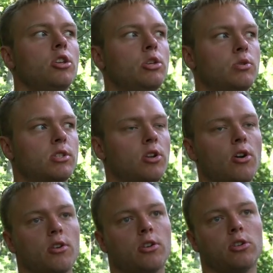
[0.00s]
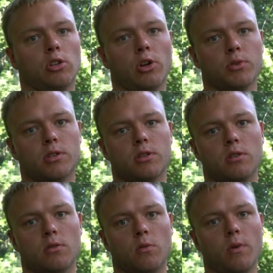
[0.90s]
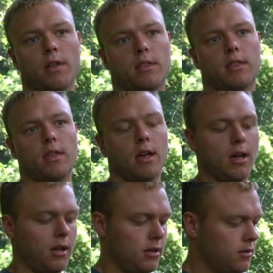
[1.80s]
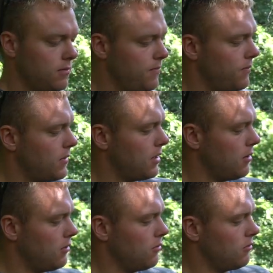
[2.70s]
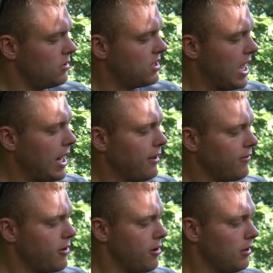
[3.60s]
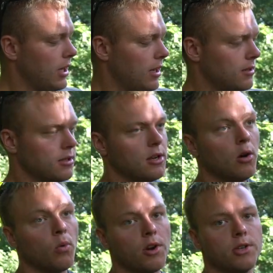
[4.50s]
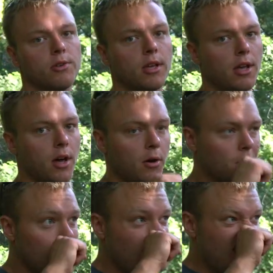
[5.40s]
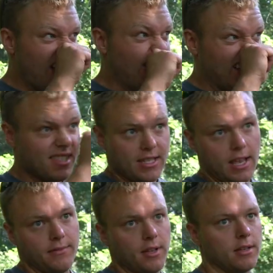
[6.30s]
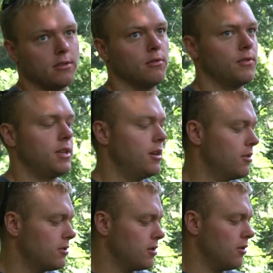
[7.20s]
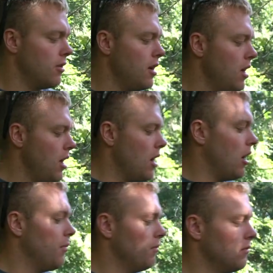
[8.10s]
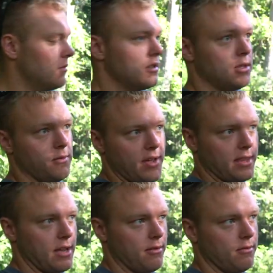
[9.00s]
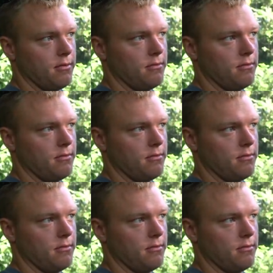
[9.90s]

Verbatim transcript: you start close with uh, scanning for your link to know where you can go and that saved us over here so um, since we've got that